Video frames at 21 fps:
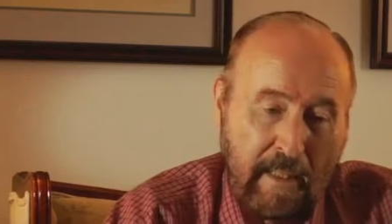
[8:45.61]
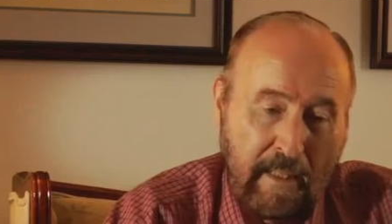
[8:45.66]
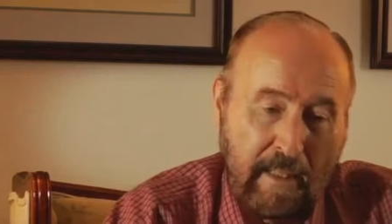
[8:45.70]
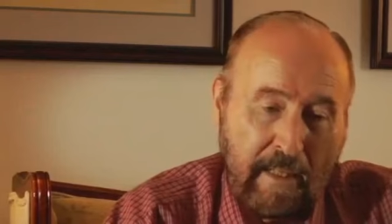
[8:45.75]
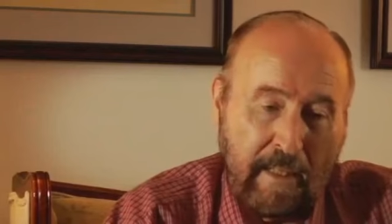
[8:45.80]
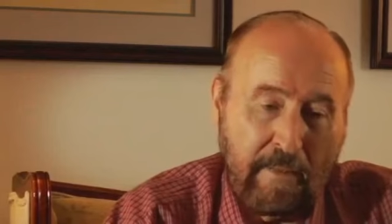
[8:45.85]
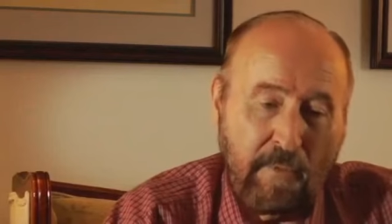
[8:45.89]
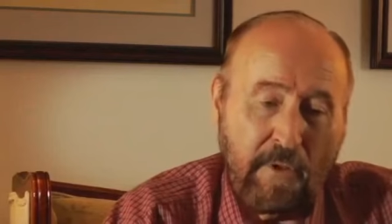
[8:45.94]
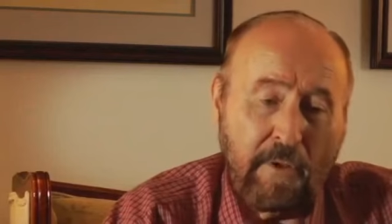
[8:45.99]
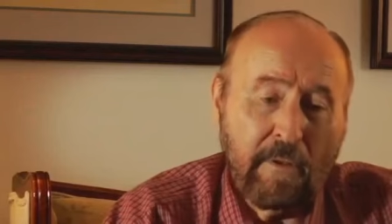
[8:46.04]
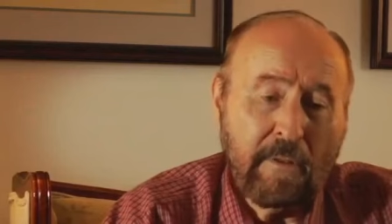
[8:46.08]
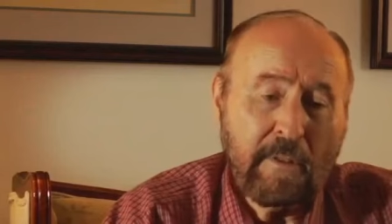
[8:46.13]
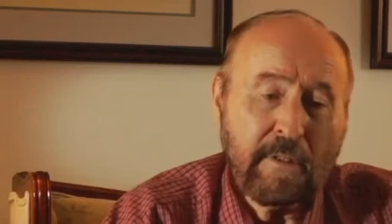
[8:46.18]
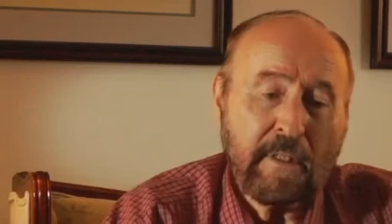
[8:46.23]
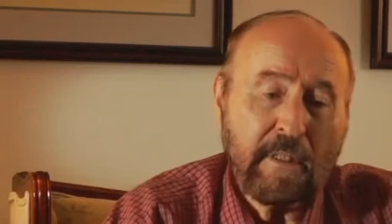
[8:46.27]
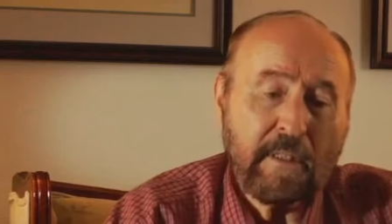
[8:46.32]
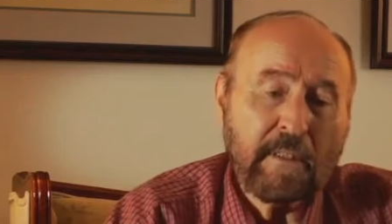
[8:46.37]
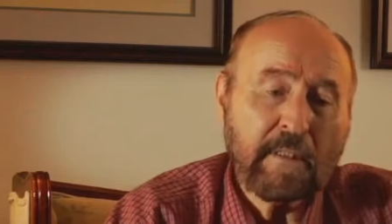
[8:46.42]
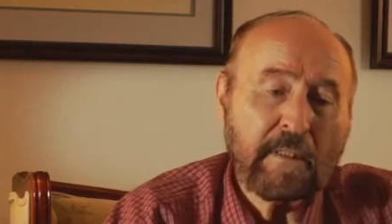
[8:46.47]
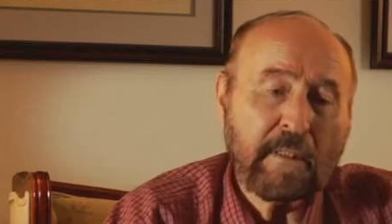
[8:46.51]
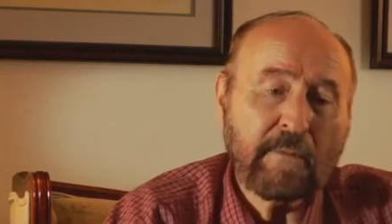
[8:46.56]
Now I'm going to
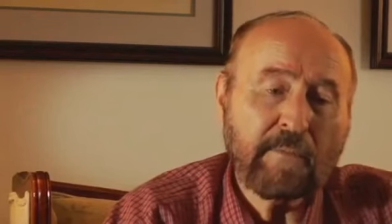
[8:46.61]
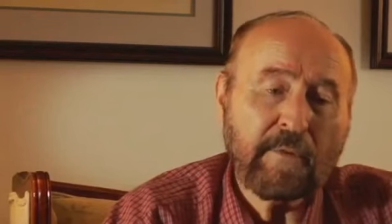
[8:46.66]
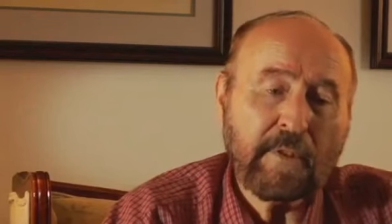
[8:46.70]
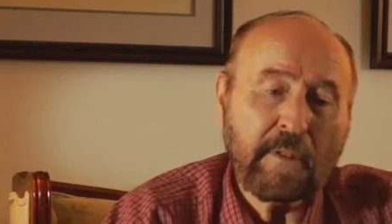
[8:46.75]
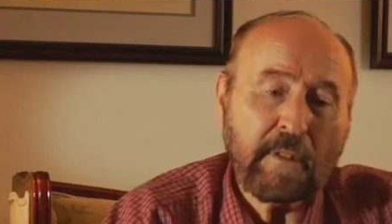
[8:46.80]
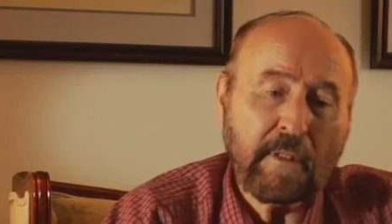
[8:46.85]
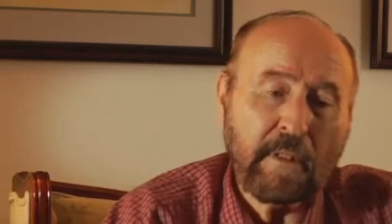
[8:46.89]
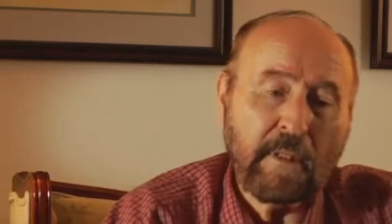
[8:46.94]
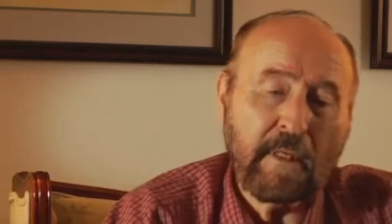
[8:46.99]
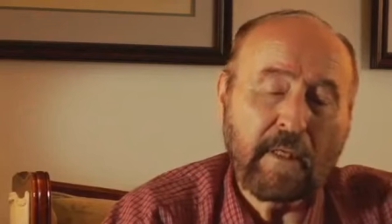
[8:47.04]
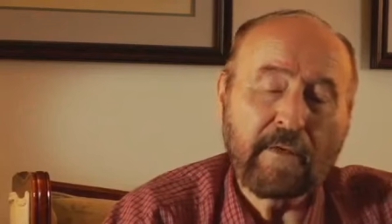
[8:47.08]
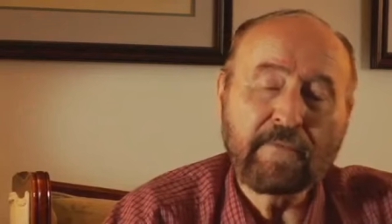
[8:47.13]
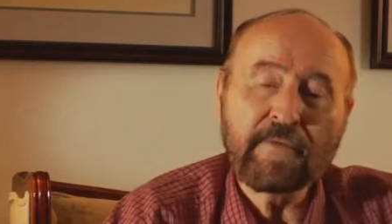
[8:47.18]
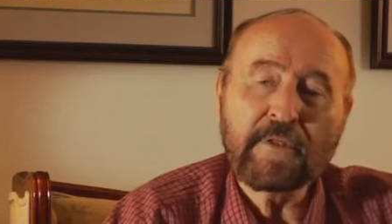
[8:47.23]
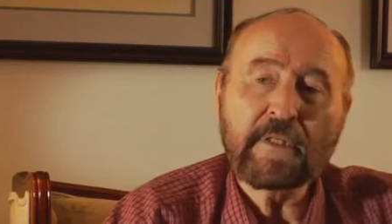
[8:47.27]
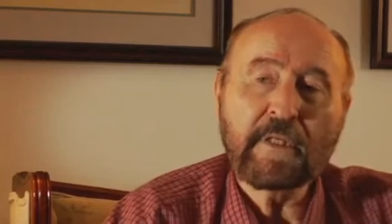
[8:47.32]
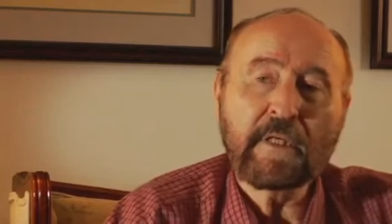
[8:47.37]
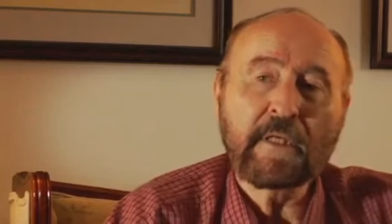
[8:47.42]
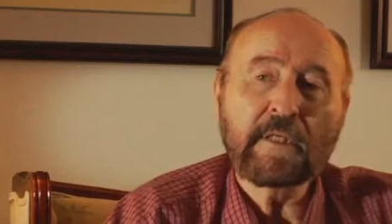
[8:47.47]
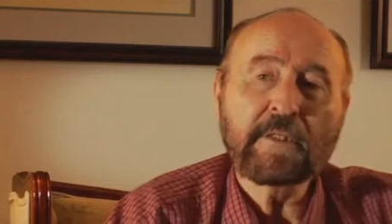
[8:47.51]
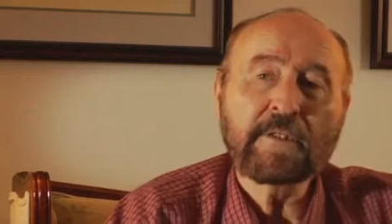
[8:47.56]
say something in
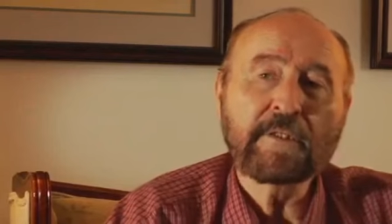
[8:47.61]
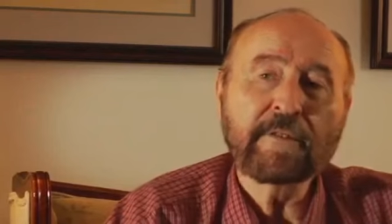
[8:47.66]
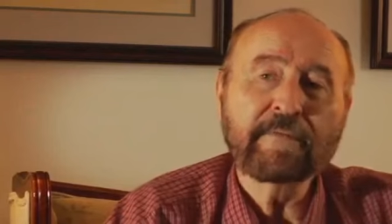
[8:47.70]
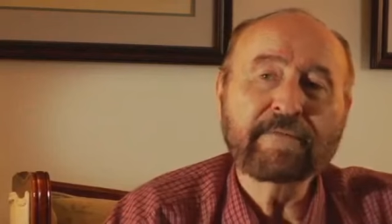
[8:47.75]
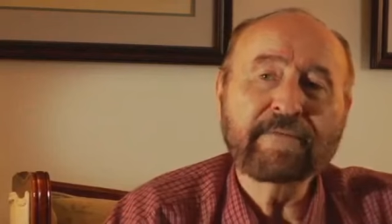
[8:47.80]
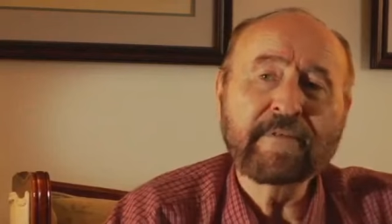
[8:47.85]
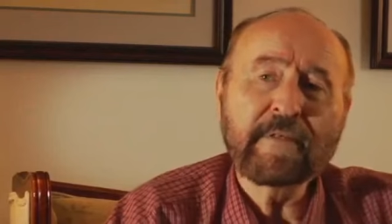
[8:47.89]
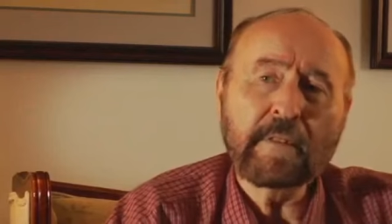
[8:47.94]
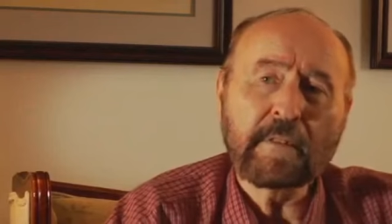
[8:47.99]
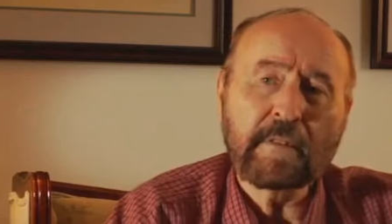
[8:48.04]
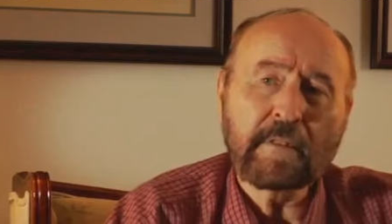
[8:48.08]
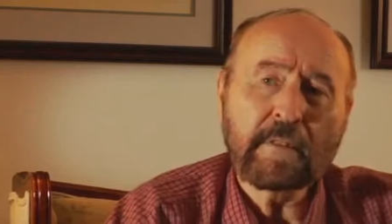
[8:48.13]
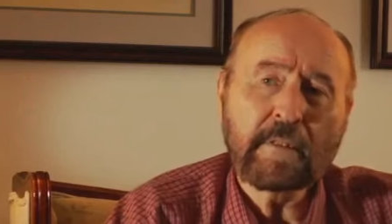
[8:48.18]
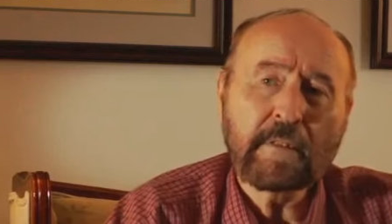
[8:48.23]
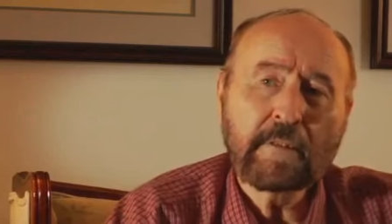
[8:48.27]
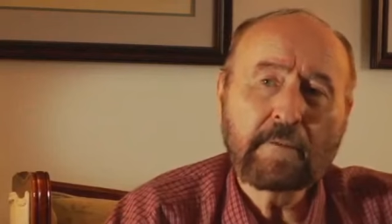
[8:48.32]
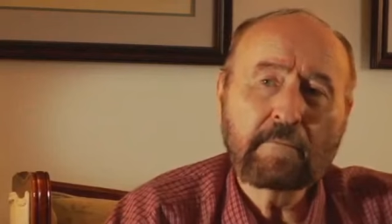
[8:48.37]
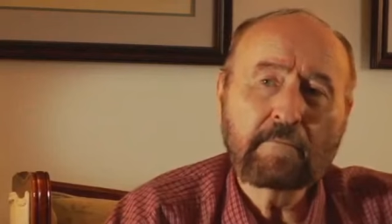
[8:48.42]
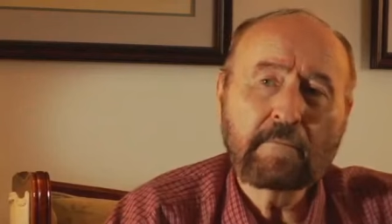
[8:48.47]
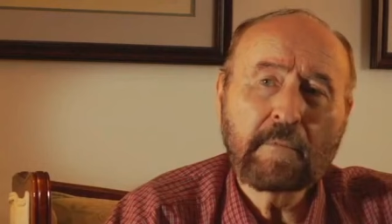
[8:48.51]
Heaviside's defense.